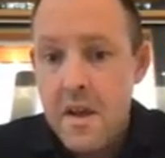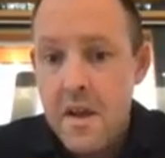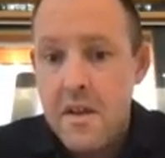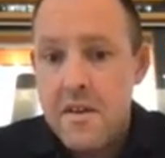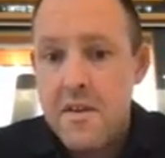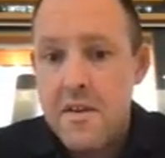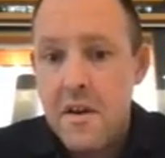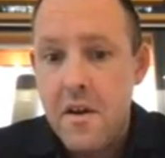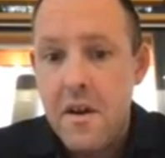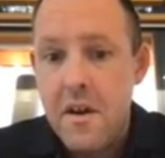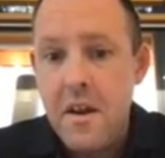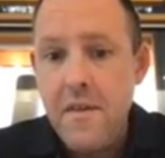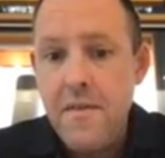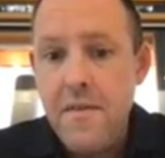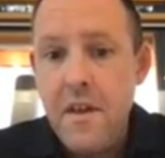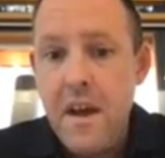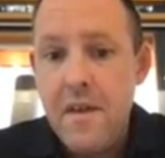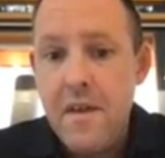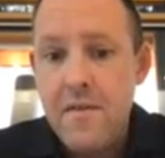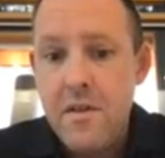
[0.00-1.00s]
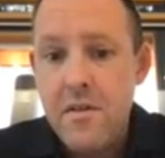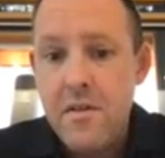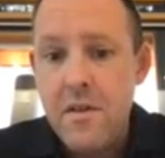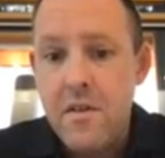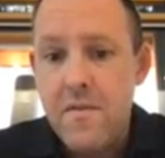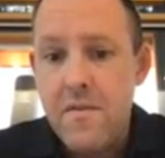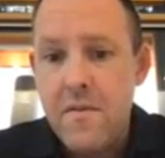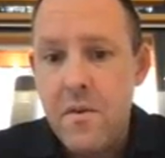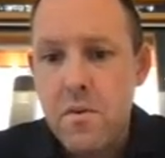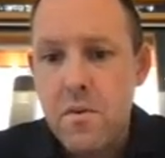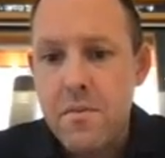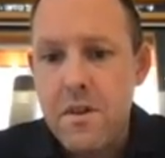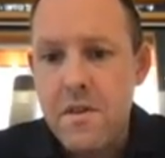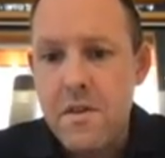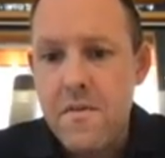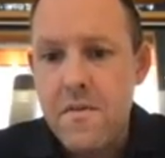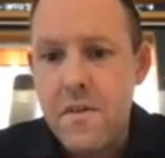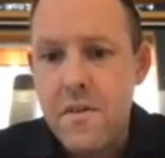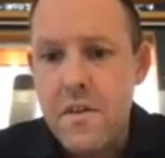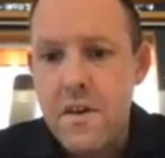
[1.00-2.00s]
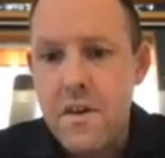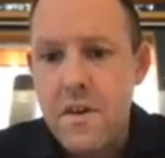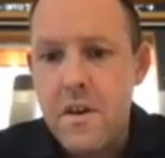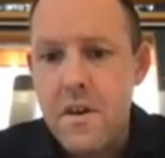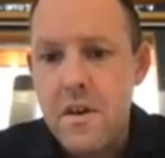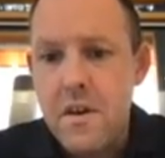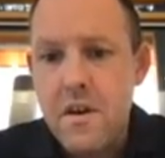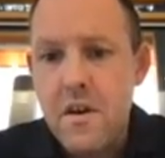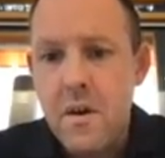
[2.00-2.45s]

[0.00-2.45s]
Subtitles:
So if you have a look at the formula for the